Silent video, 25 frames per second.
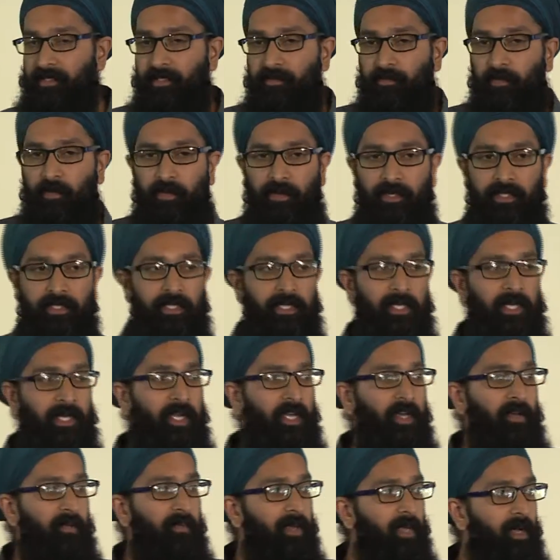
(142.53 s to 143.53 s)
And of course,
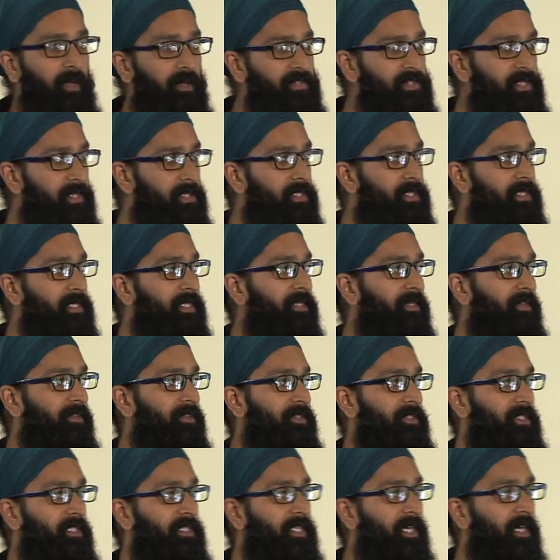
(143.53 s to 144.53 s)
we also see that
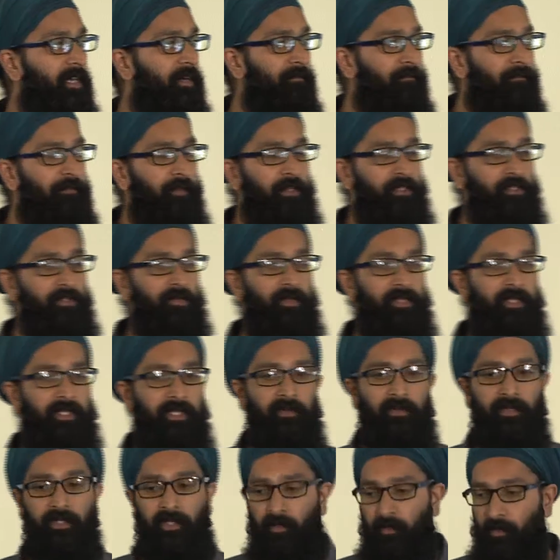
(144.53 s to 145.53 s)
there's a ton of folks willing to
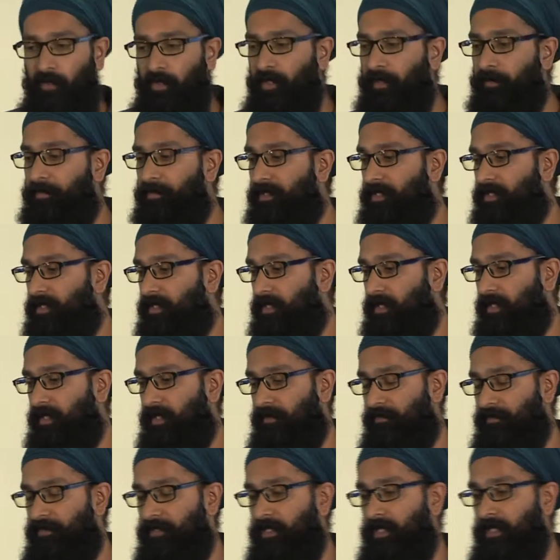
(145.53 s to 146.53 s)
really roll up their
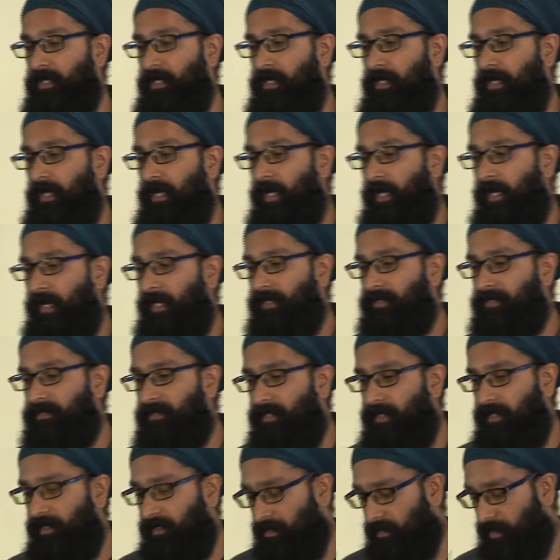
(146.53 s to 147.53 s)
sleeves and
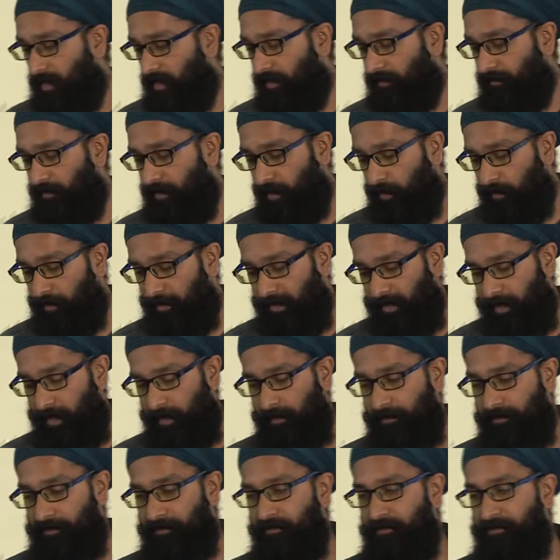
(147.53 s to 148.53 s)
kind of help
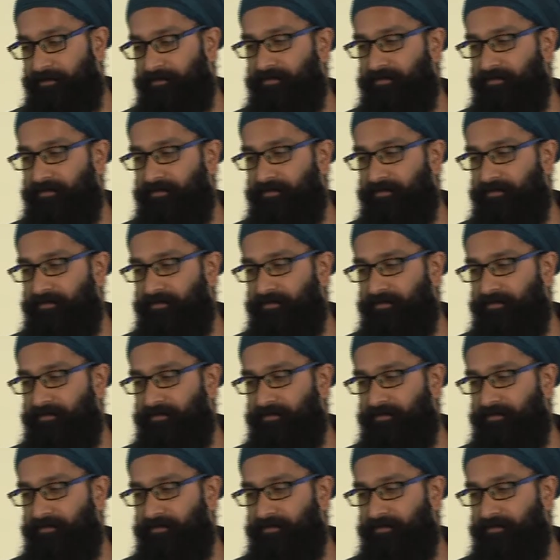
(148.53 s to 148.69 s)
out.